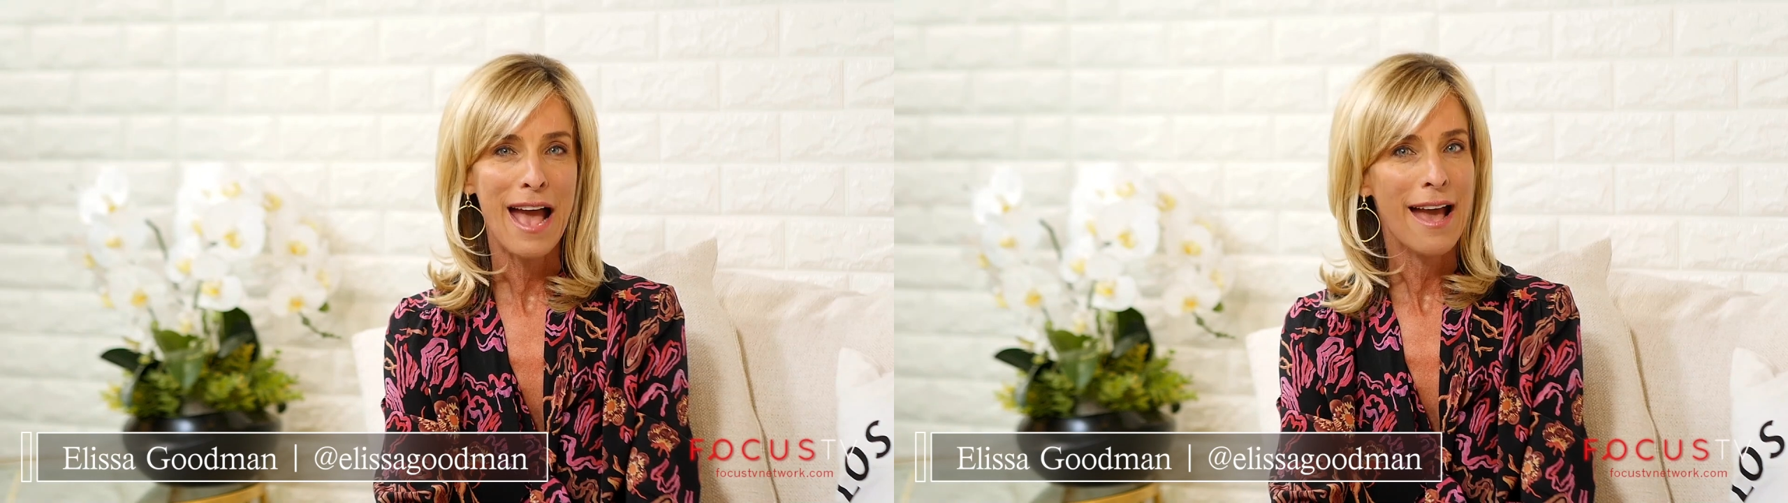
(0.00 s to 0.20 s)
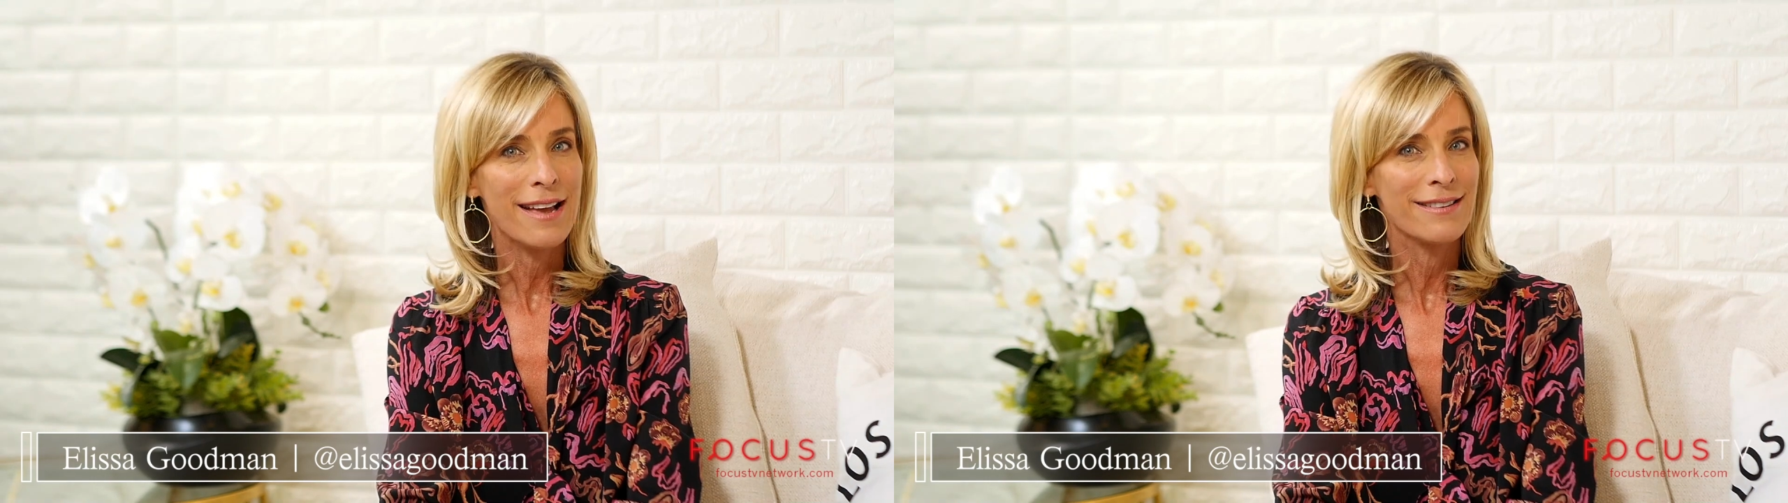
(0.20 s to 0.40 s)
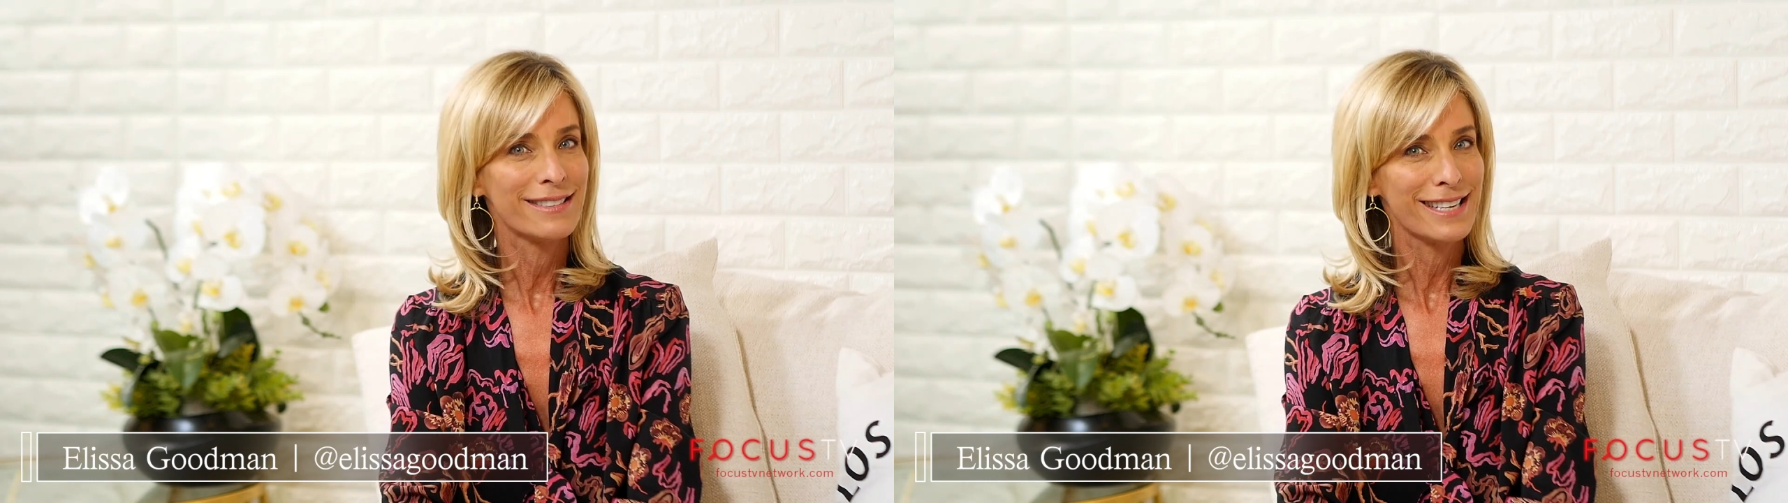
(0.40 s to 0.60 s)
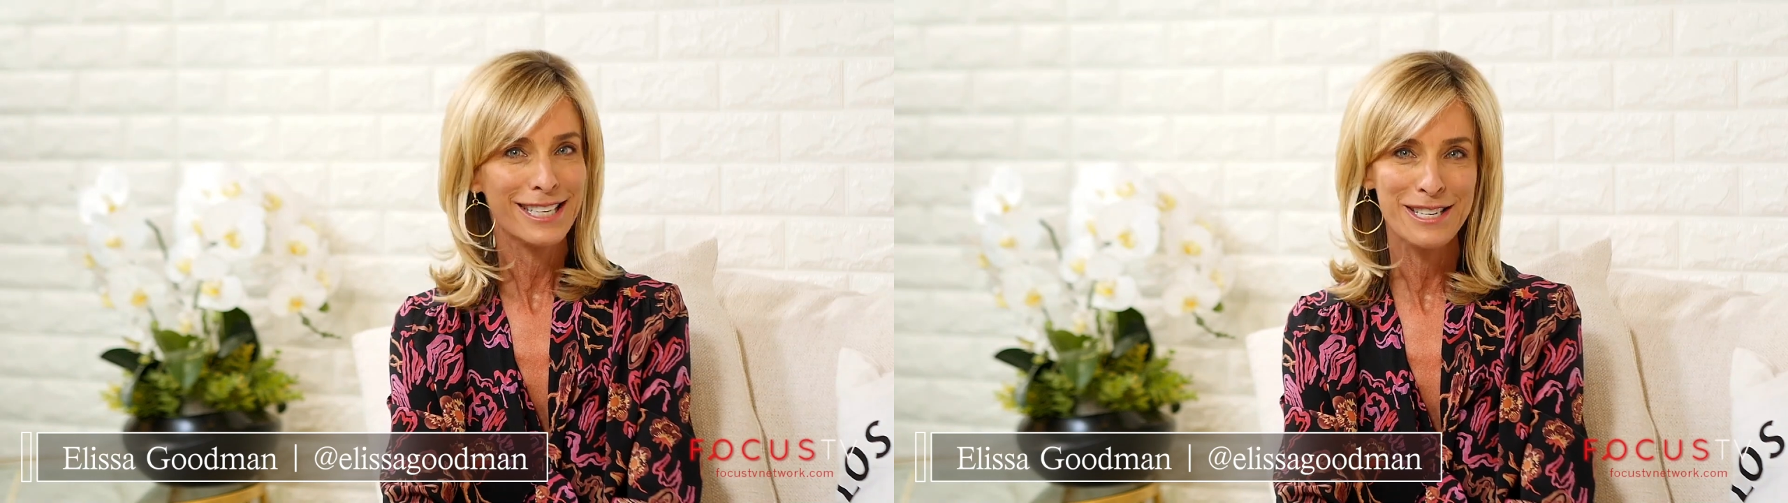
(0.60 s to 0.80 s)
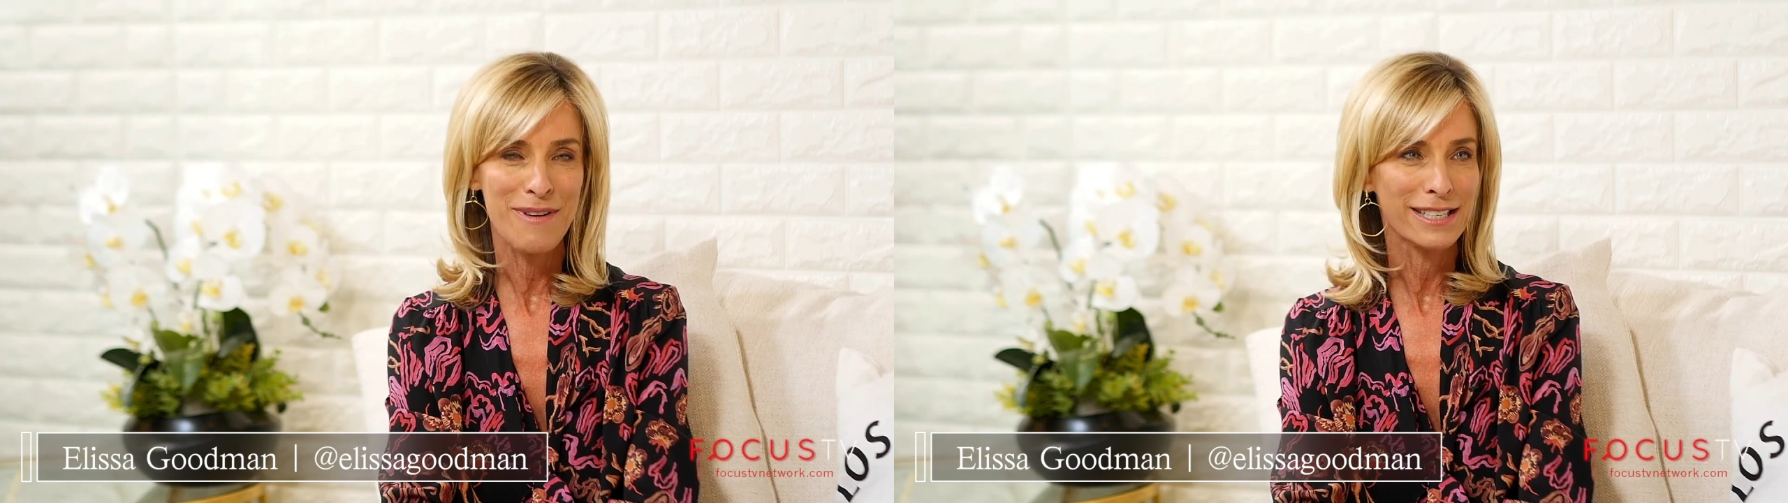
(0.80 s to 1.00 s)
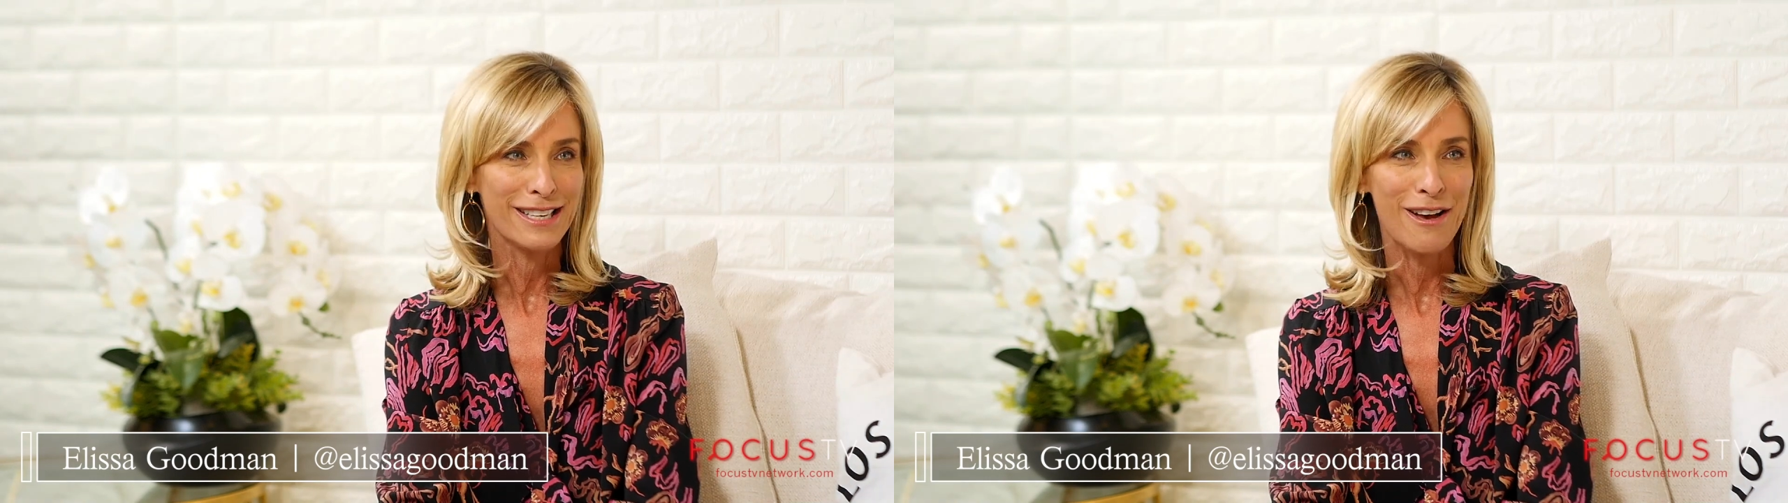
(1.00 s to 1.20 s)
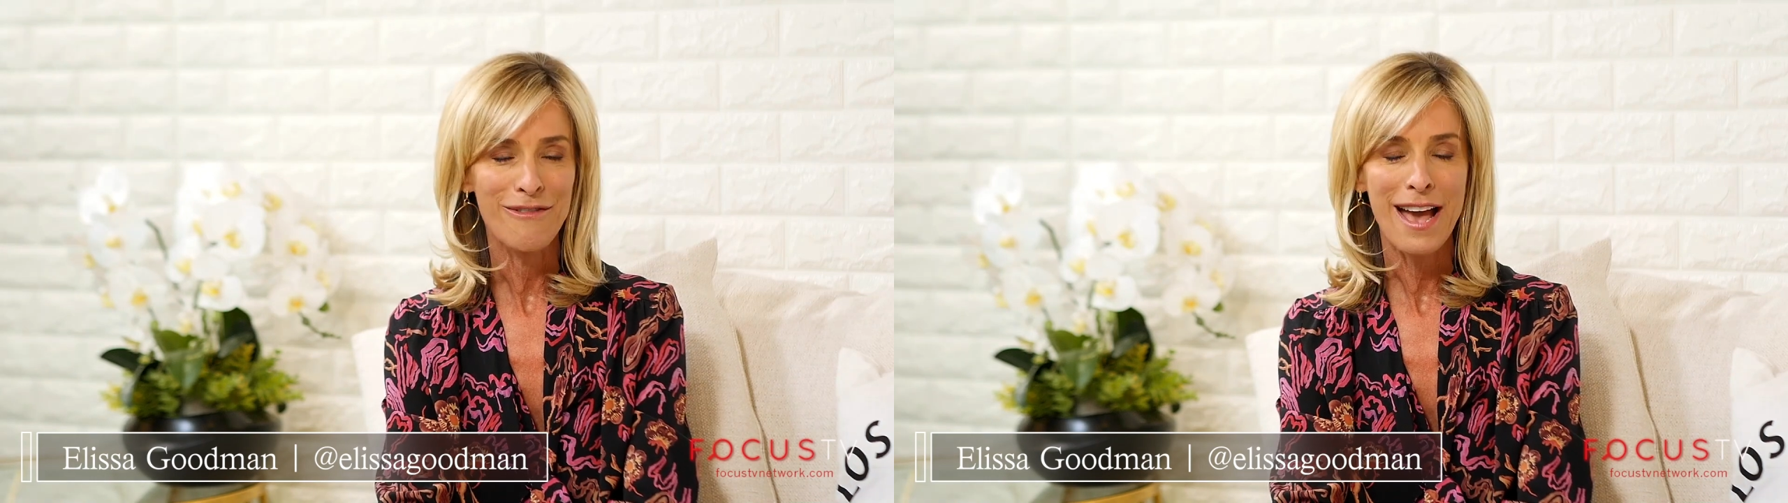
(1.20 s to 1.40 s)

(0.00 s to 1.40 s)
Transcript: I said to myself,